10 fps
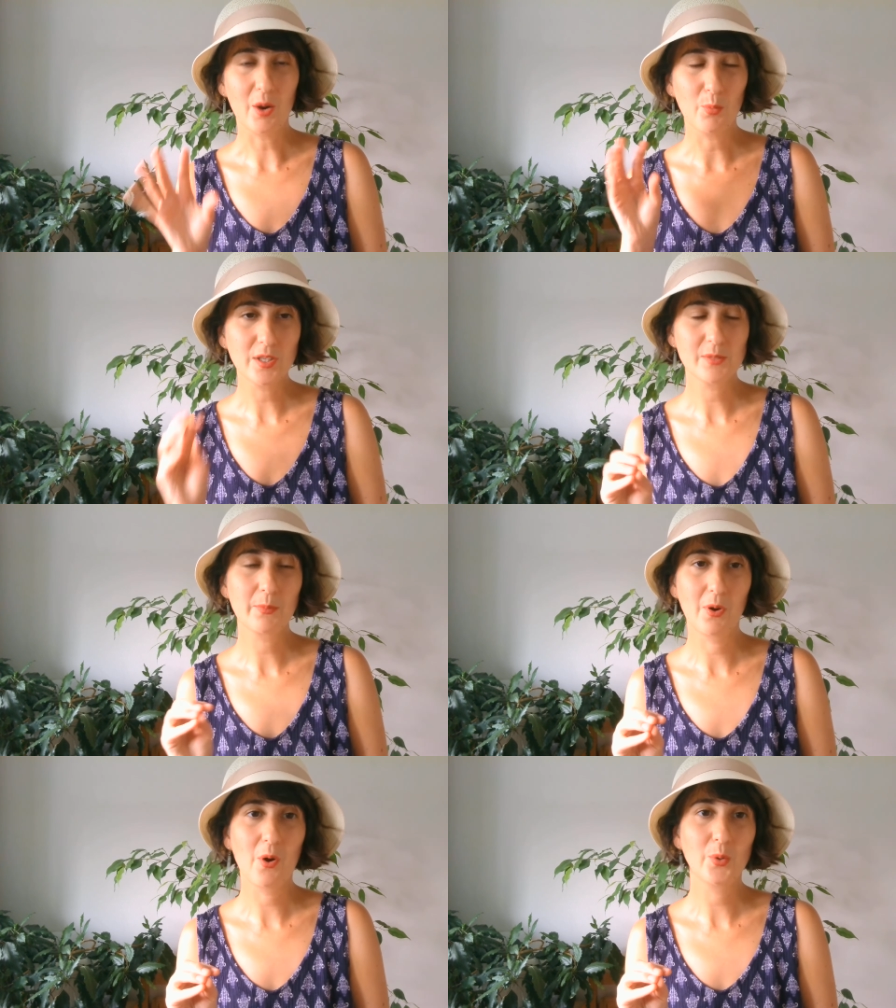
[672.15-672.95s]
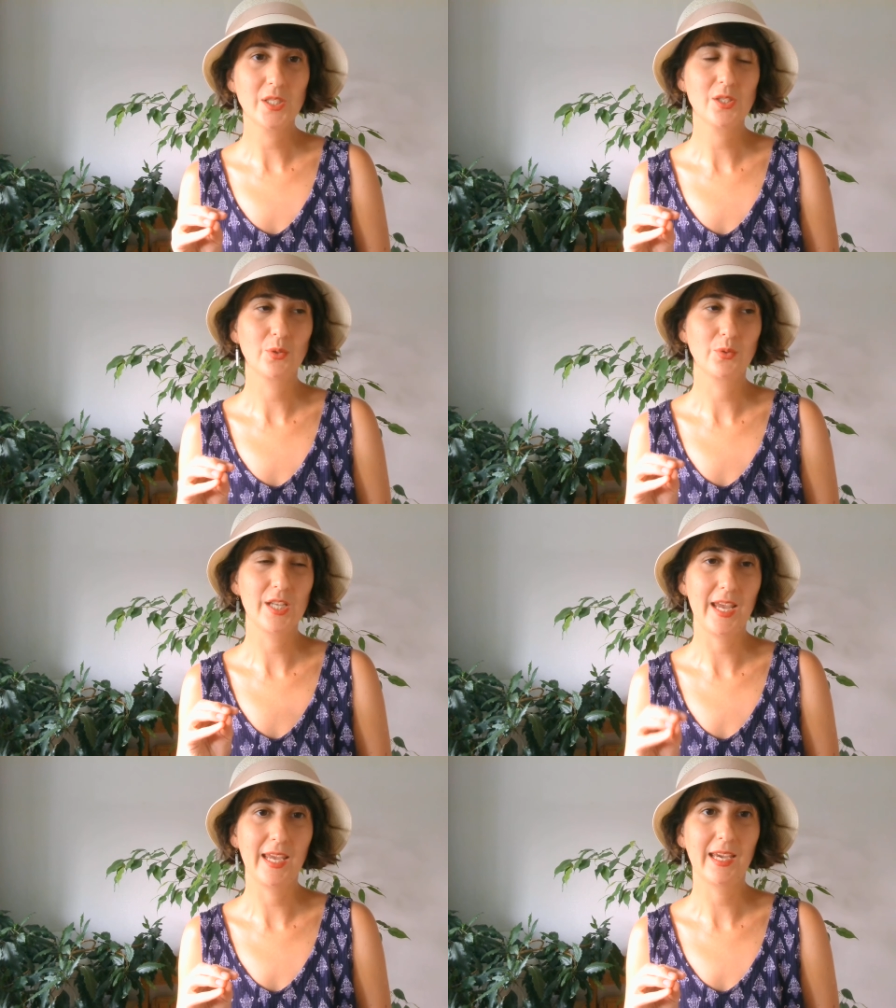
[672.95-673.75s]
was going to
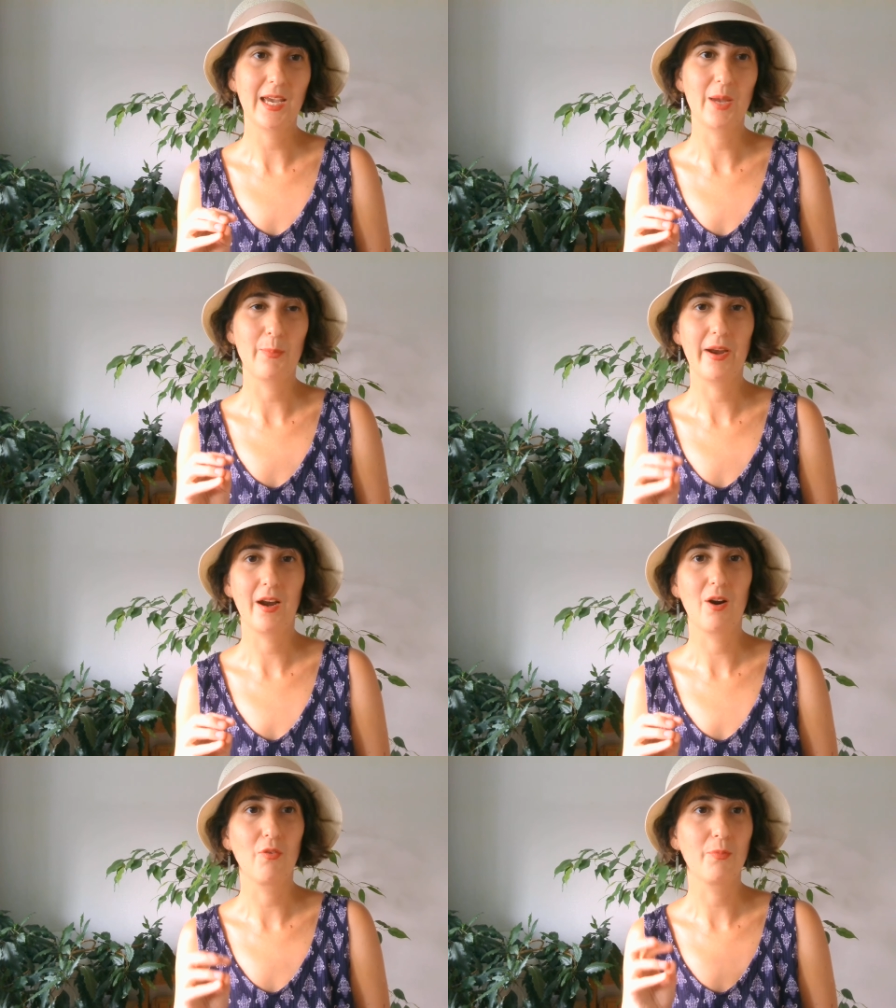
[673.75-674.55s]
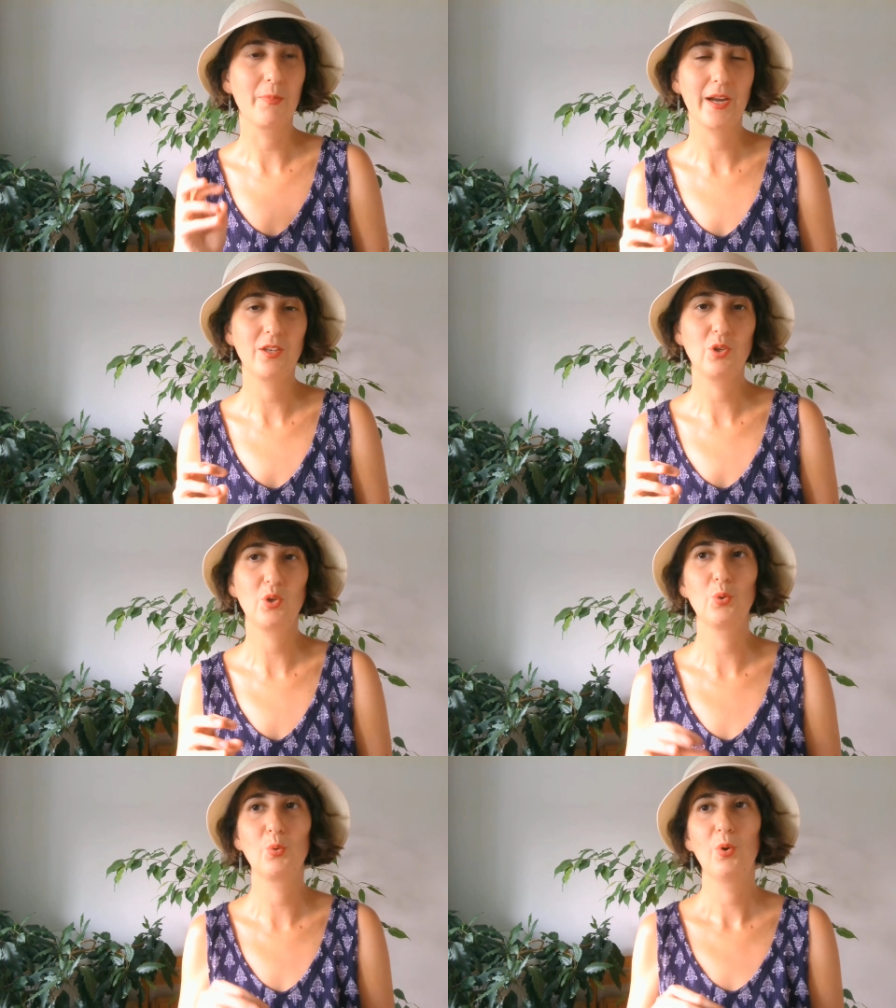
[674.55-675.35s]
take a pair of brand
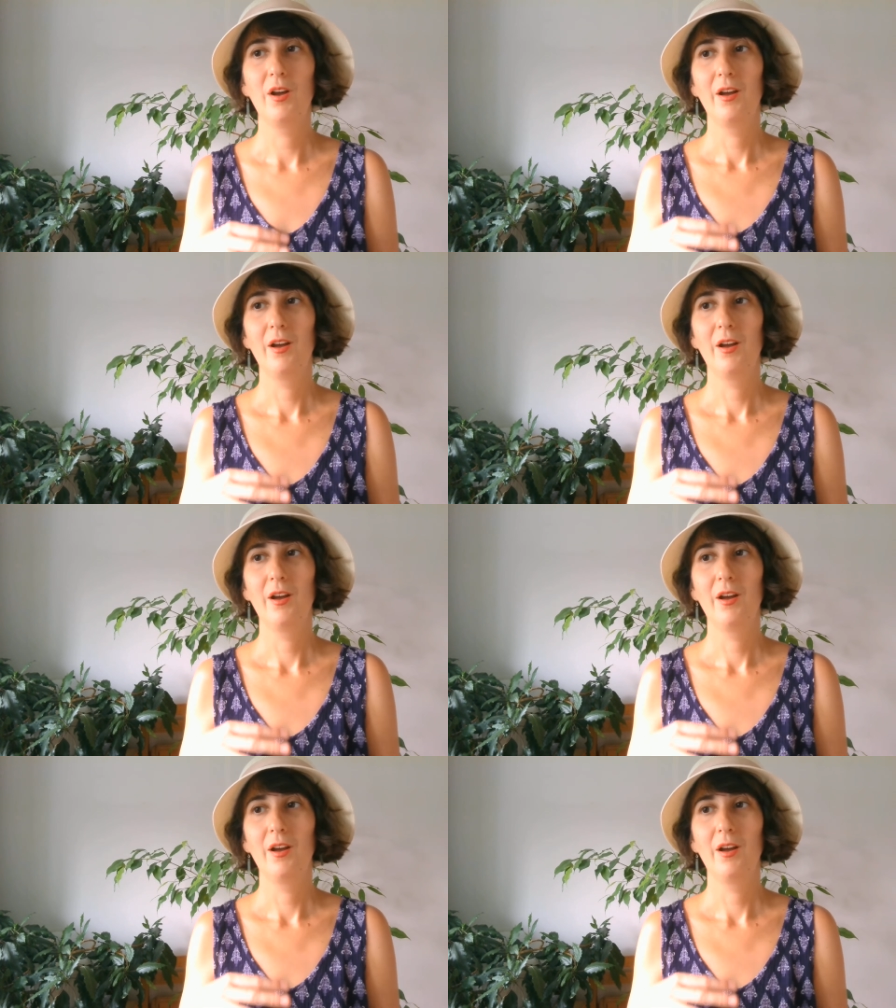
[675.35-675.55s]
new,